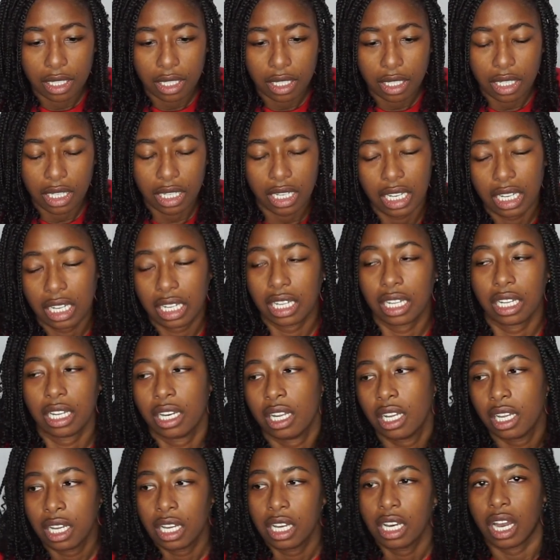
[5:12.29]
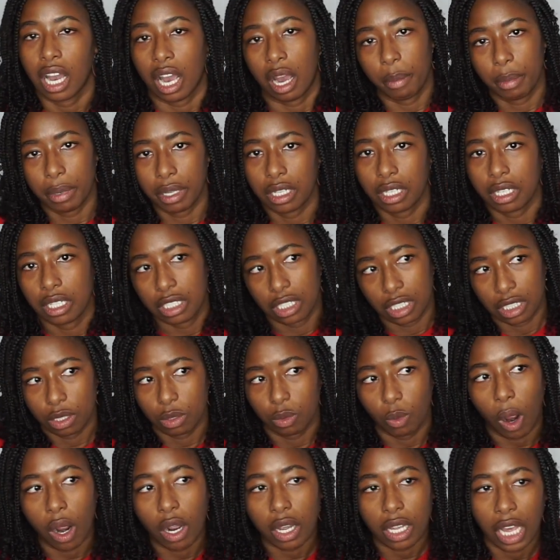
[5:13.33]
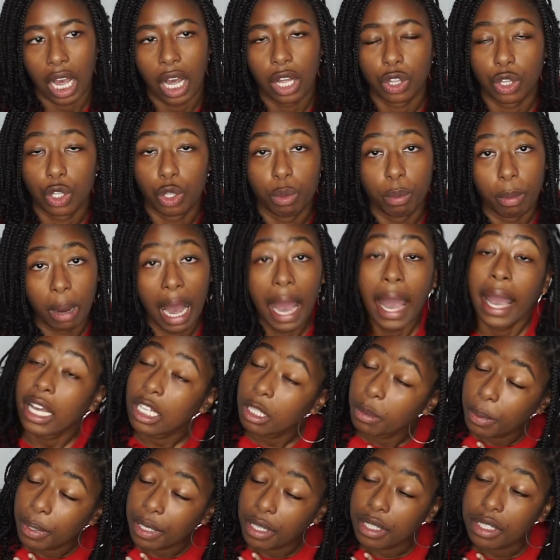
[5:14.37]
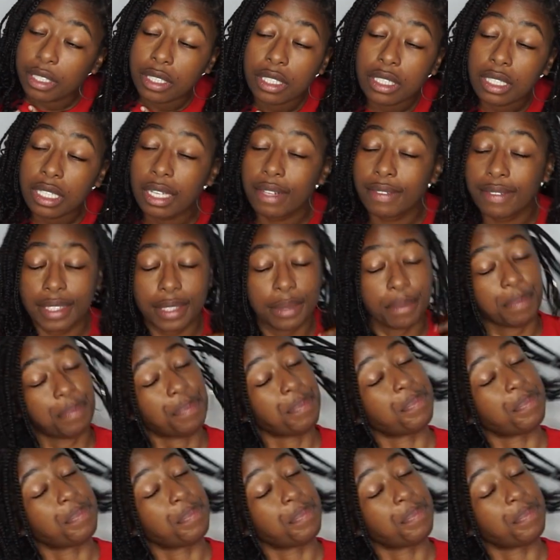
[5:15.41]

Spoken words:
again, I'm gonna just walk y'all through my experiences of it